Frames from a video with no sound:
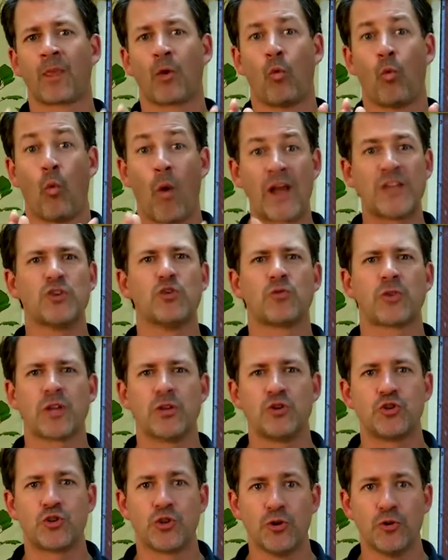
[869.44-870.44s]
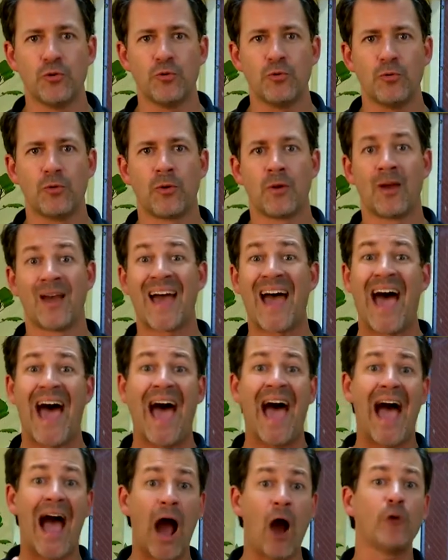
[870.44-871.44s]
what you can do,
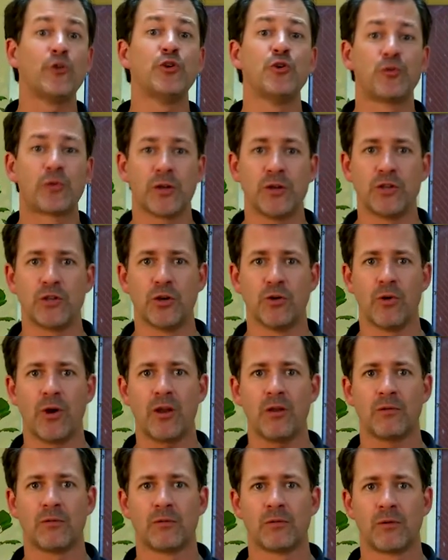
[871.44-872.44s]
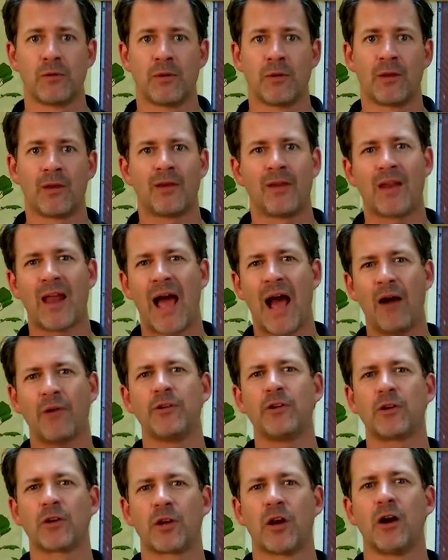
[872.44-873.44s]
how you can do it, and how
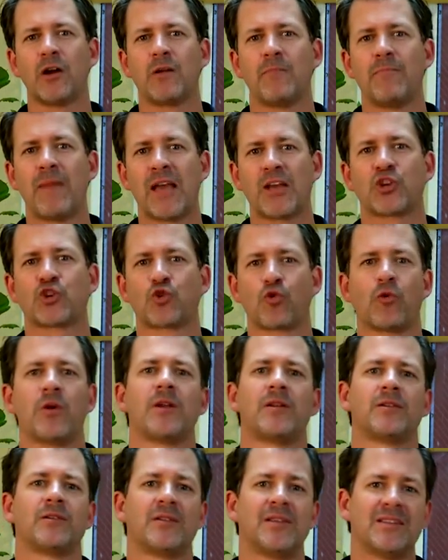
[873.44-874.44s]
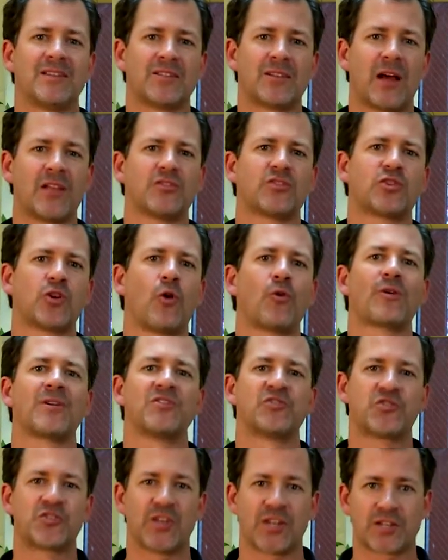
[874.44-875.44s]
you're going to make sure it is done so
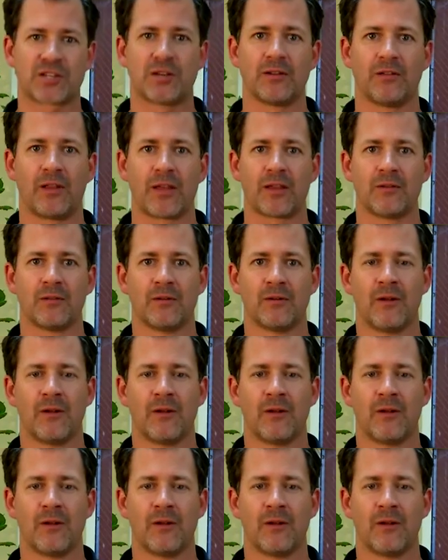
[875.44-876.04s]
consistently.